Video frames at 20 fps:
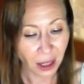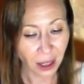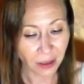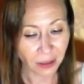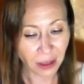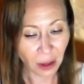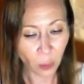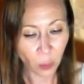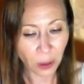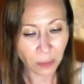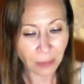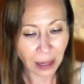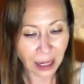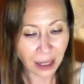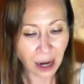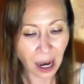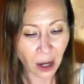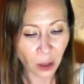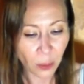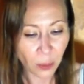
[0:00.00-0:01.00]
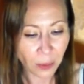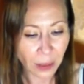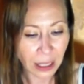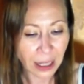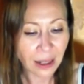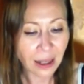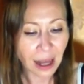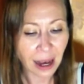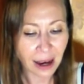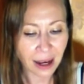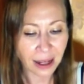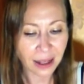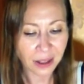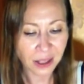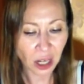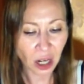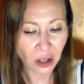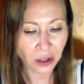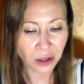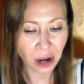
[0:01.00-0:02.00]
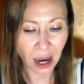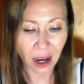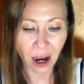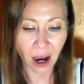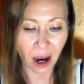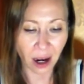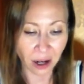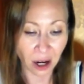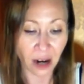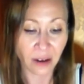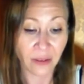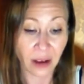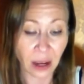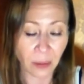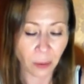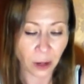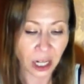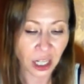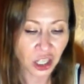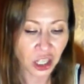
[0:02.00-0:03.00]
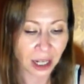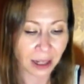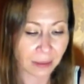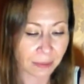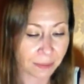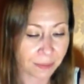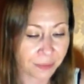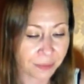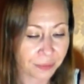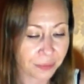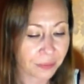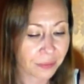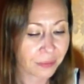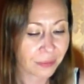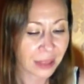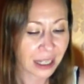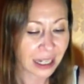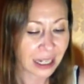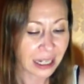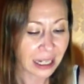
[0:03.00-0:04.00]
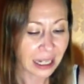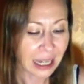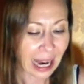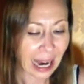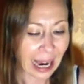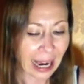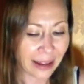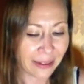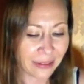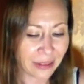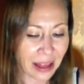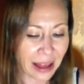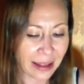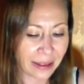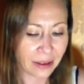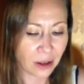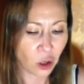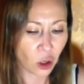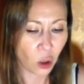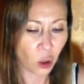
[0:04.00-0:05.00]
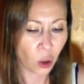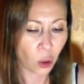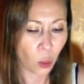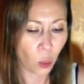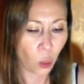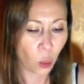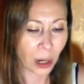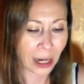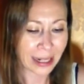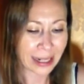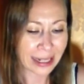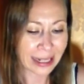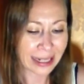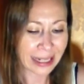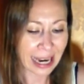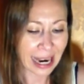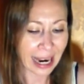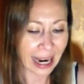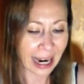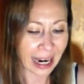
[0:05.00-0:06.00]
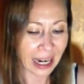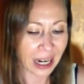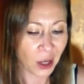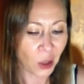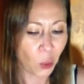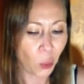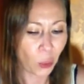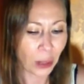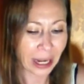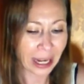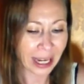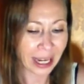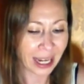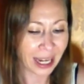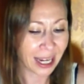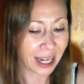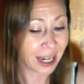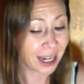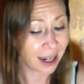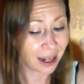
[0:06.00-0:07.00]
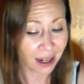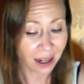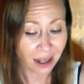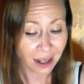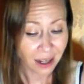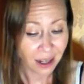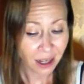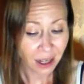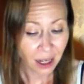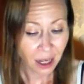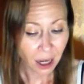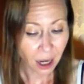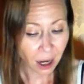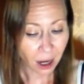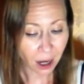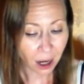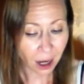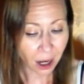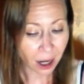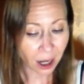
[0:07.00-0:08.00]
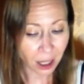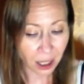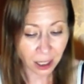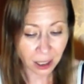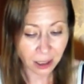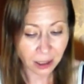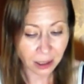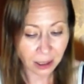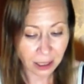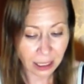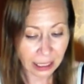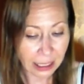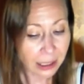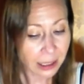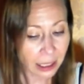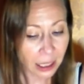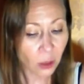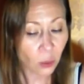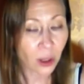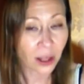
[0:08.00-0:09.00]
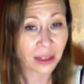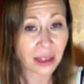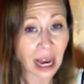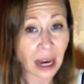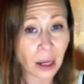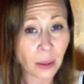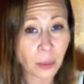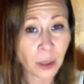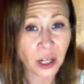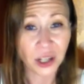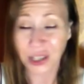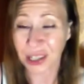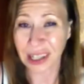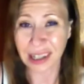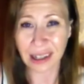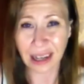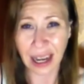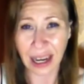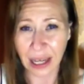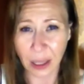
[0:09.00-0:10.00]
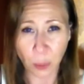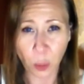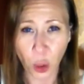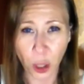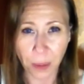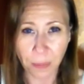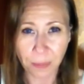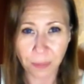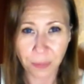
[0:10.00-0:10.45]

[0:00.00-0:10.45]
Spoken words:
that we may not realize are not on our vibration. And then one day we aren't dealing with that person anymore.